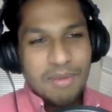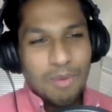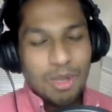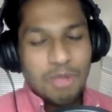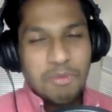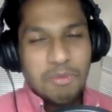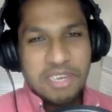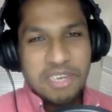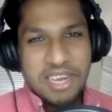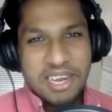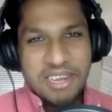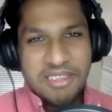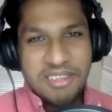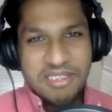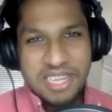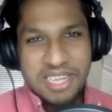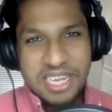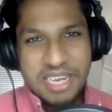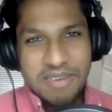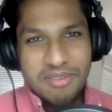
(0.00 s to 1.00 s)
what's
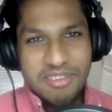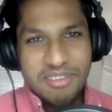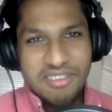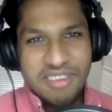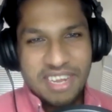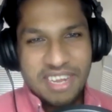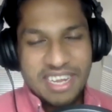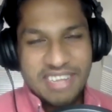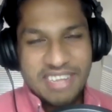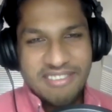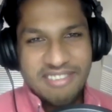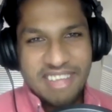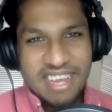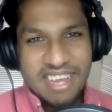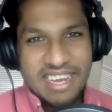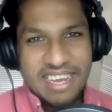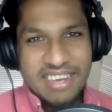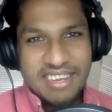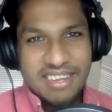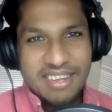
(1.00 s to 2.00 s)
particularly interesting is
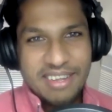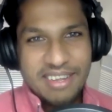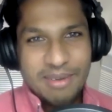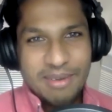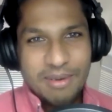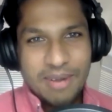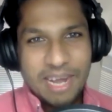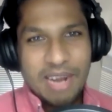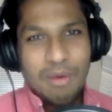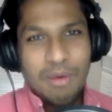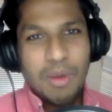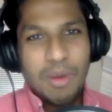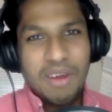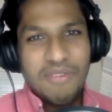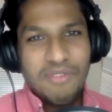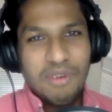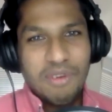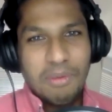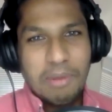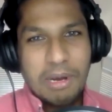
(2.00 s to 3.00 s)
that you kind of
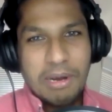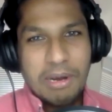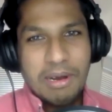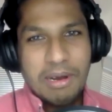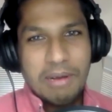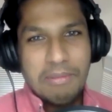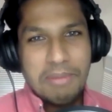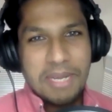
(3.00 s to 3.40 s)
went from a,